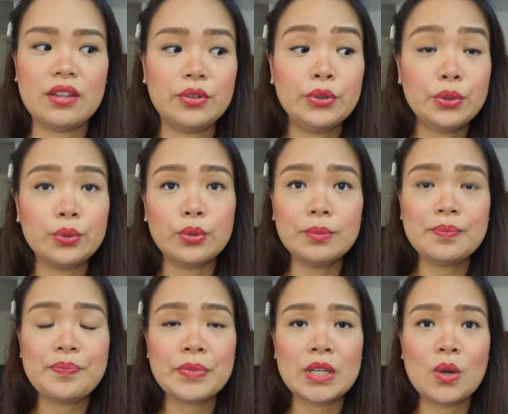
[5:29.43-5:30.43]
The room
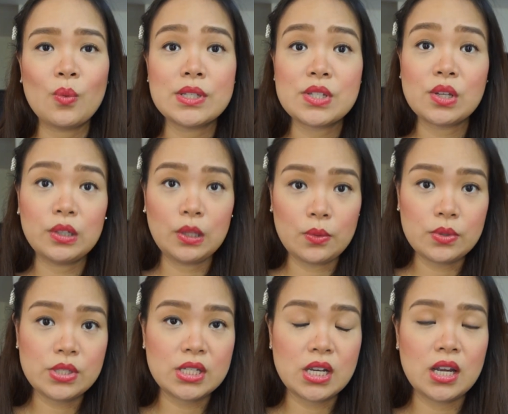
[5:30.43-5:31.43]
was
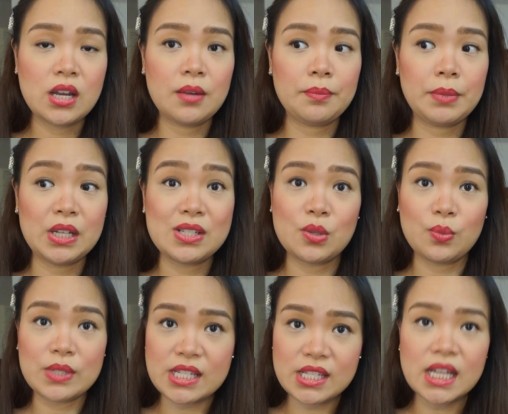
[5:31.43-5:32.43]
closed because it
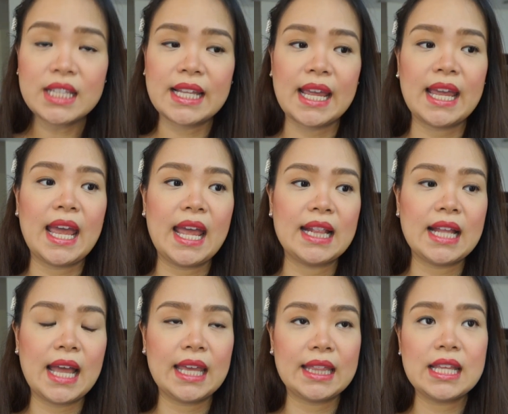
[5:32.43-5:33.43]
was a Sunday, and
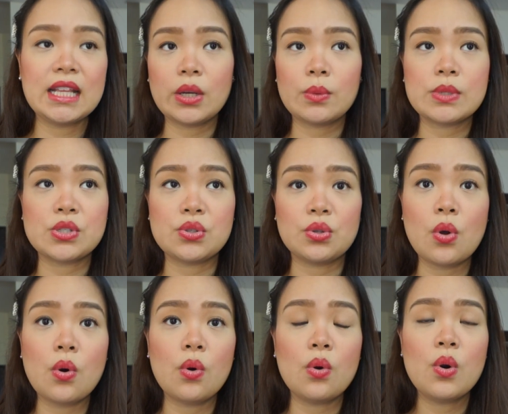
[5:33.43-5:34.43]
I think there was
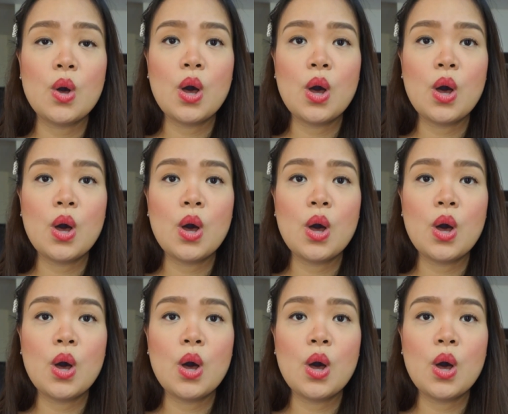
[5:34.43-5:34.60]
no